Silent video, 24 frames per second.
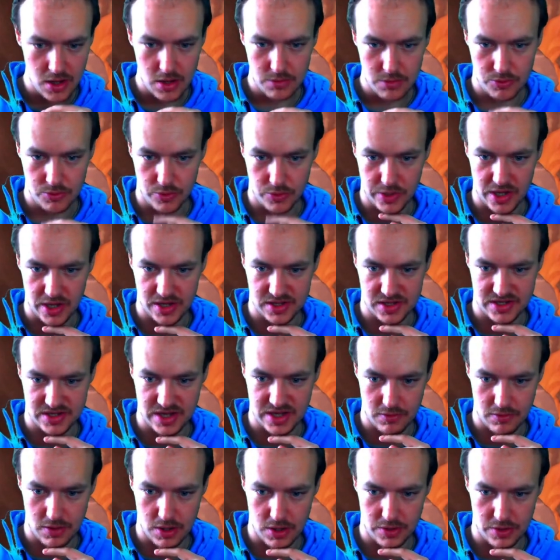We get the
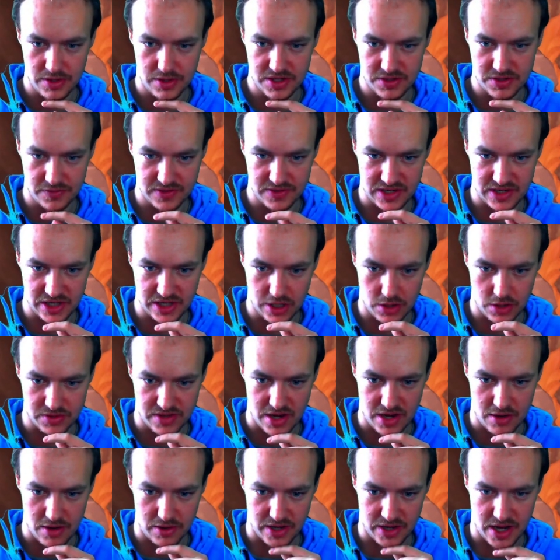0, this obviously goes
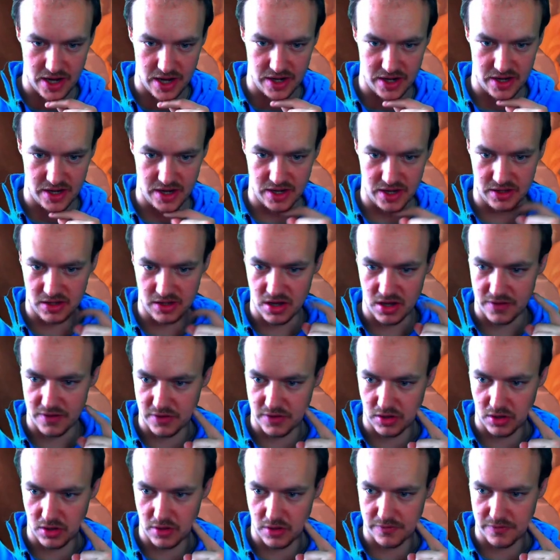there again, and then Guff can
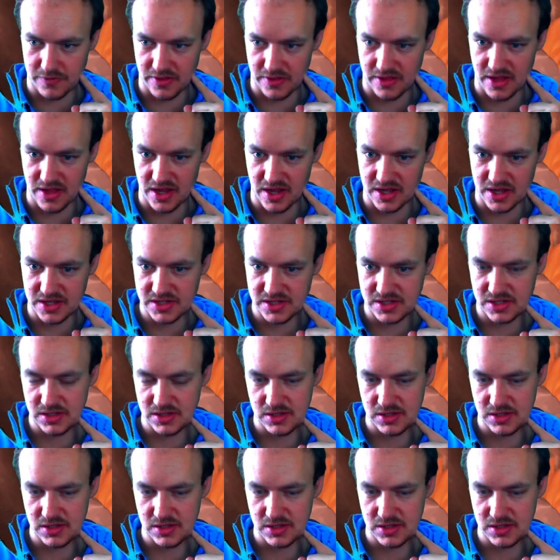go for this.